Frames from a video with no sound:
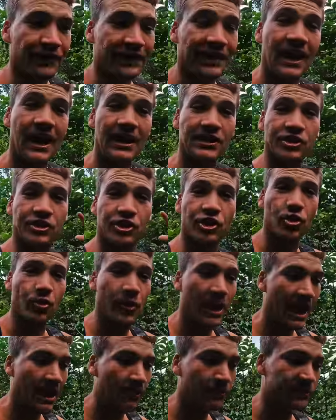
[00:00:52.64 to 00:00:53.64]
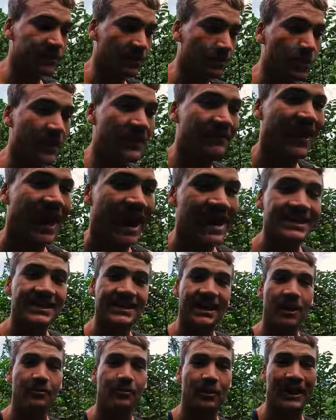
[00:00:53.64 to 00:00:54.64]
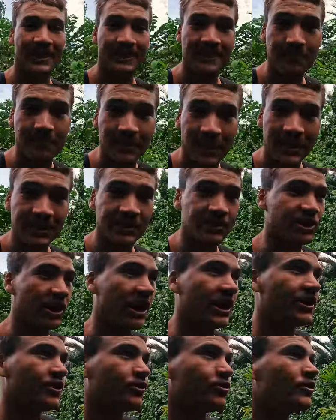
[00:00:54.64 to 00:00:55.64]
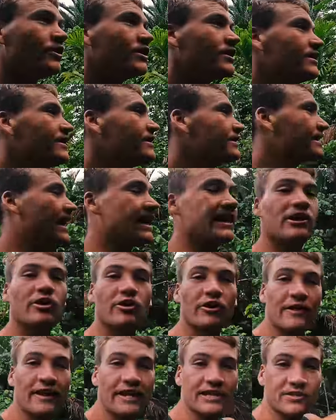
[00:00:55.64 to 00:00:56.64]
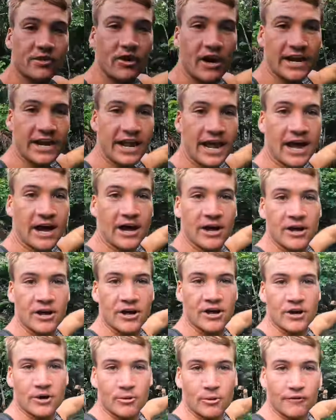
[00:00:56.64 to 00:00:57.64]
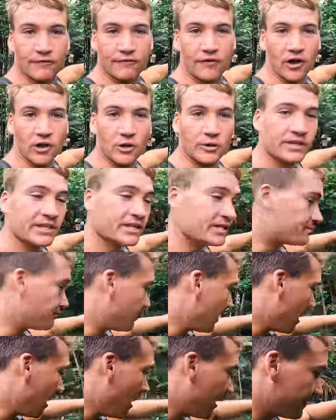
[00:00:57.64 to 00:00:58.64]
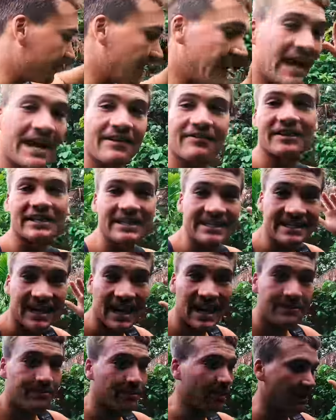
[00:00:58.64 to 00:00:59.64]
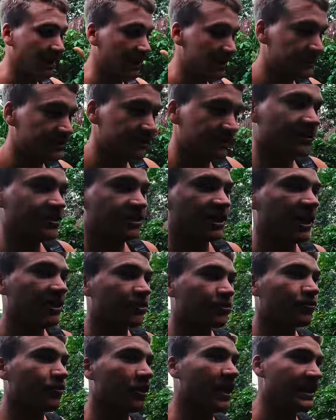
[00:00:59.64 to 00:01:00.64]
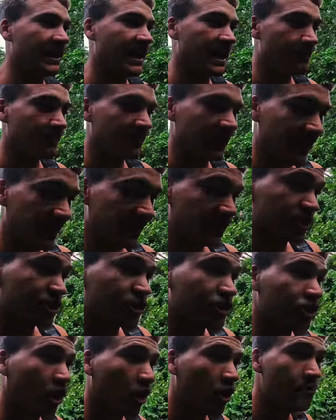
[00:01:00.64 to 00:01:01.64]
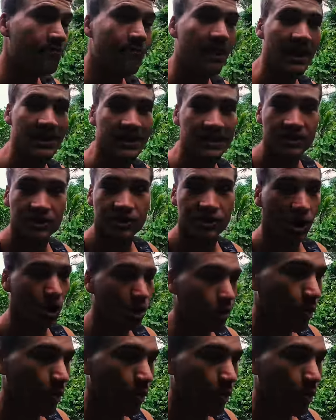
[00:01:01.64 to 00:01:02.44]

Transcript: the last two hours and we have ended up in the bloody jungle. Take a look at this right now. We're following this path even deeper into the jungle right now, but it is so muddy, so